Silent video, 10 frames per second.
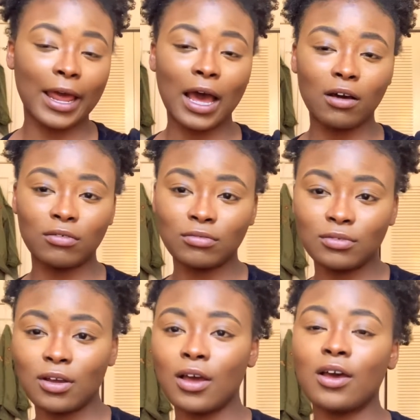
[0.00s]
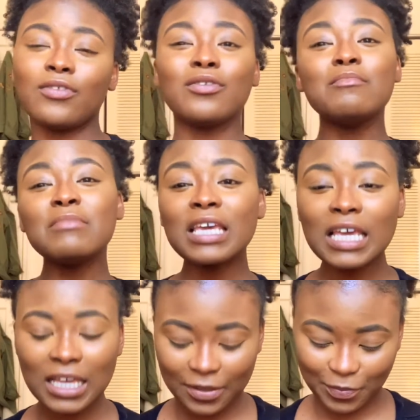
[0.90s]
Now for
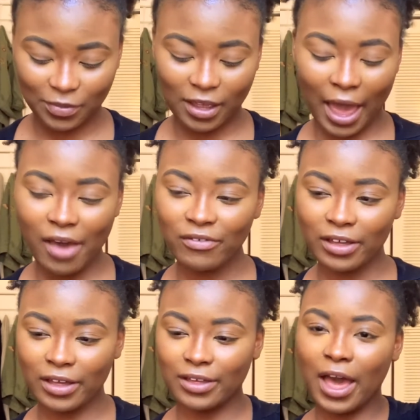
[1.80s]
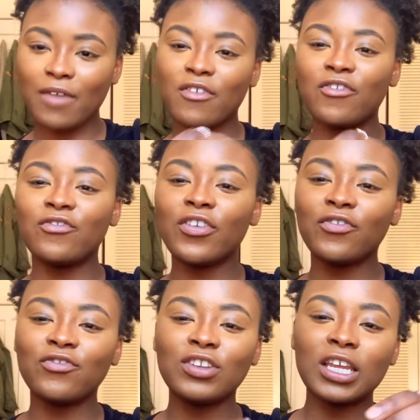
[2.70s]
me, I have a
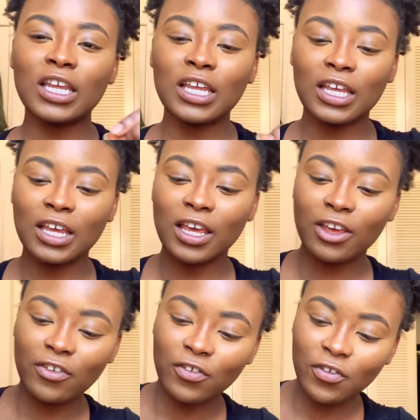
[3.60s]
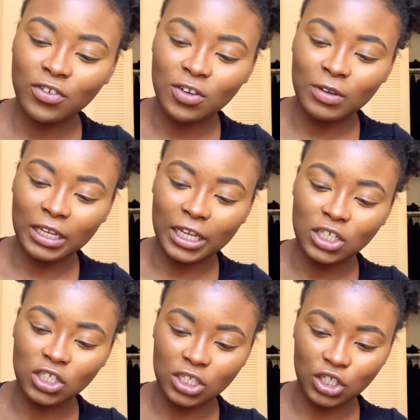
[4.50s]
50-50
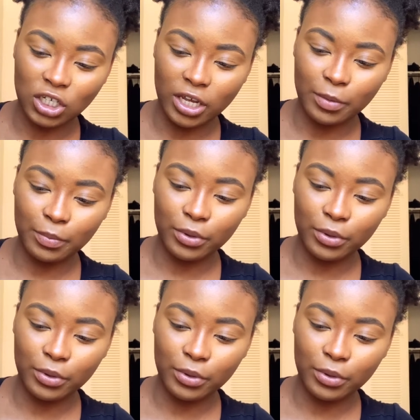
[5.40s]
relationship